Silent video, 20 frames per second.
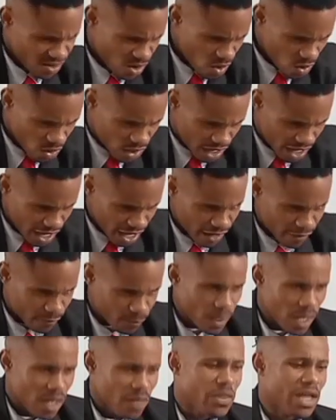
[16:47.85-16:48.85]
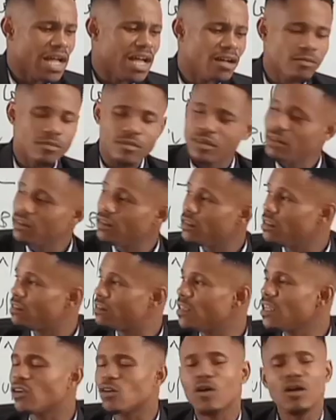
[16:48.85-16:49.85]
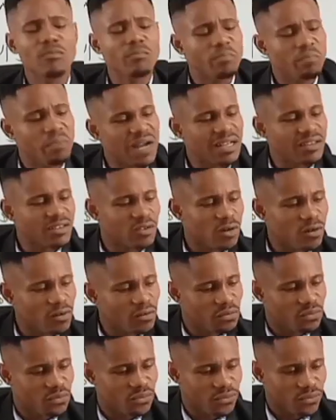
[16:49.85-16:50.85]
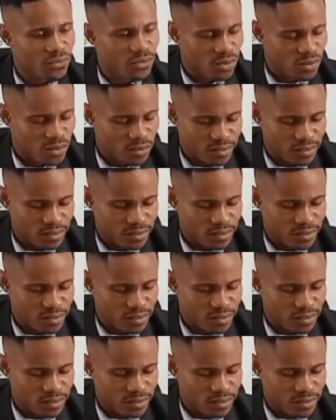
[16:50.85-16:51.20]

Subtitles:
Okay. Now, the second part of